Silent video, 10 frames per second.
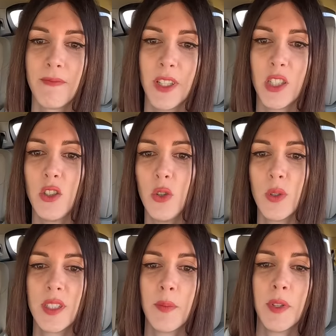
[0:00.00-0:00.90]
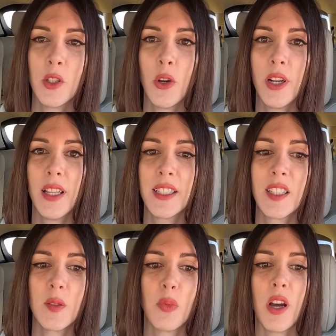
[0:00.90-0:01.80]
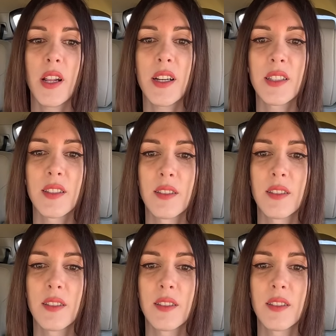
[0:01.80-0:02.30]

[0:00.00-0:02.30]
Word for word: like you do in some of the Toyota Lexus products.